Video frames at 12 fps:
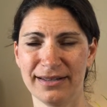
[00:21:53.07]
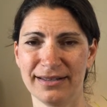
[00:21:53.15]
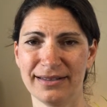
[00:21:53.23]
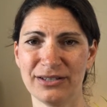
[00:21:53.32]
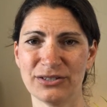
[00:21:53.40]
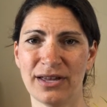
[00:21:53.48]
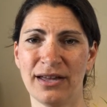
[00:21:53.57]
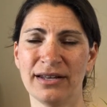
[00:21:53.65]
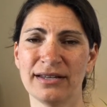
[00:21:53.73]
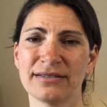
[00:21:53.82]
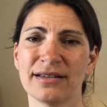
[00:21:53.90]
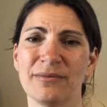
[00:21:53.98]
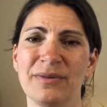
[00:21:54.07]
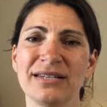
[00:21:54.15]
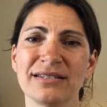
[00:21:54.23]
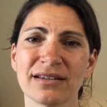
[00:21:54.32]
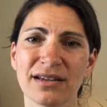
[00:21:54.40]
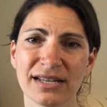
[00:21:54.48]
the child has come
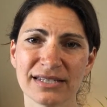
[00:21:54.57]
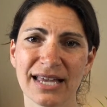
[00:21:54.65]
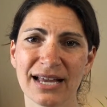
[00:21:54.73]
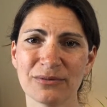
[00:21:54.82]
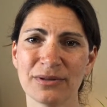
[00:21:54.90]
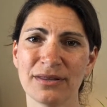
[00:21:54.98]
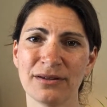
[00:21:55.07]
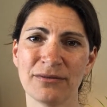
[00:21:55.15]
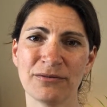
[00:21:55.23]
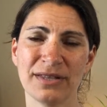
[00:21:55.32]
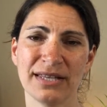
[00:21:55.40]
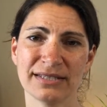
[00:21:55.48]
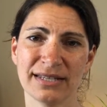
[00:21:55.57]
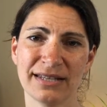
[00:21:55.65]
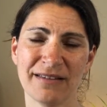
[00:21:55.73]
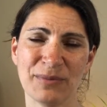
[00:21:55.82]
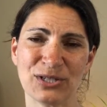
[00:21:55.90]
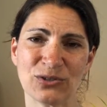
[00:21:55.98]
into contact with their feelings that
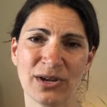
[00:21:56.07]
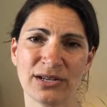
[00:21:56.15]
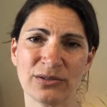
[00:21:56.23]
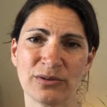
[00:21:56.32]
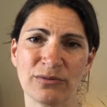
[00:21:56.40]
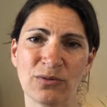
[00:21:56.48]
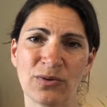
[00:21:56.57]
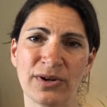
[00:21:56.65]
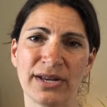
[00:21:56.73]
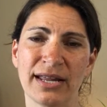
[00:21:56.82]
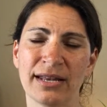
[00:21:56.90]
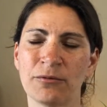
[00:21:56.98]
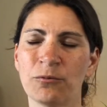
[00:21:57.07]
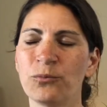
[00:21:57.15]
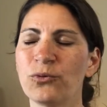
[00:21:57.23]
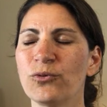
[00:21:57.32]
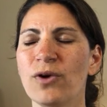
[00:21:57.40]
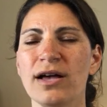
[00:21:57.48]
they've been trying to avoid and
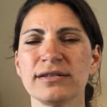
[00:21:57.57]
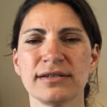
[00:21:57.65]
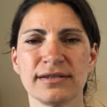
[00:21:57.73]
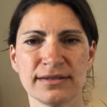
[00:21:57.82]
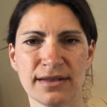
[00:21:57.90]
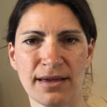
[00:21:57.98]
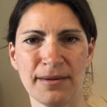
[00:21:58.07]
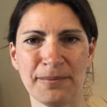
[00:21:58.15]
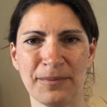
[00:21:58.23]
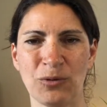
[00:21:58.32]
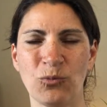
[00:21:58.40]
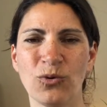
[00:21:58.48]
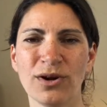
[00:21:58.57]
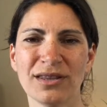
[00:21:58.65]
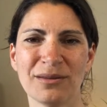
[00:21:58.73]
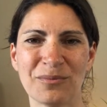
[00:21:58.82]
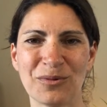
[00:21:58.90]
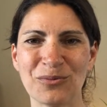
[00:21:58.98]
processed them and worked
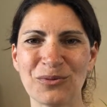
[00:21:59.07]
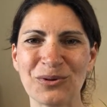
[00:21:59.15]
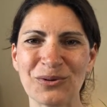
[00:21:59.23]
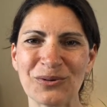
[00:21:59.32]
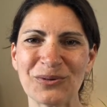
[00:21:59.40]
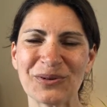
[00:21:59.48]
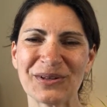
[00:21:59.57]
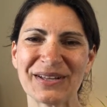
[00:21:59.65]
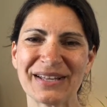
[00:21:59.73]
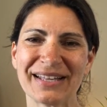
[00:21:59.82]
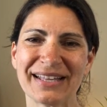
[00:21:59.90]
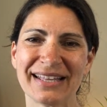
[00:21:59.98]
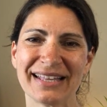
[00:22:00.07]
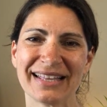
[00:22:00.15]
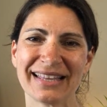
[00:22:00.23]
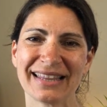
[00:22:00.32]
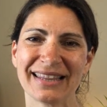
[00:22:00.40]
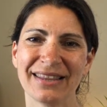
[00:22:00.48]
them through.
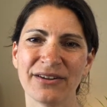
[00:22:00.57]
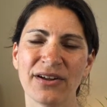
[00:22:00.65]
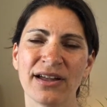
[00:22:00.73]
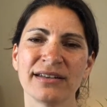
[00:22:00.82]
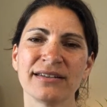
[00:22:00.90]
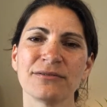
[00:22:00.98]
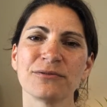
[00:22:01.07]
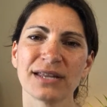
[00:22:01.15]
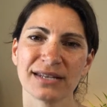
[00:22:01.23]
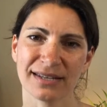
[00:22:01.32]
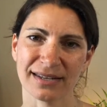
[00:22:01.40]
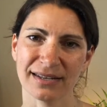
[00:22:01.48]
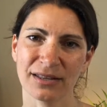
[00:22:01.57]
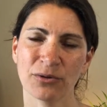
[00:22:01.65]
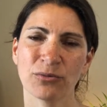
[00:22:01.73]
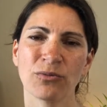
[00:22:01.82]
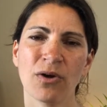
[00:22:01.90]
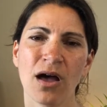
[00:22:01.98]
They're undefended, they're
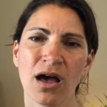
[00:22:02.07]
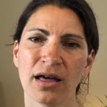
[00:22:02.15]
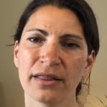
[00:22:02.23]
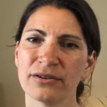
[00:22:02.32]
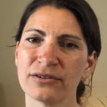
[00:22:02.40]
raw, they're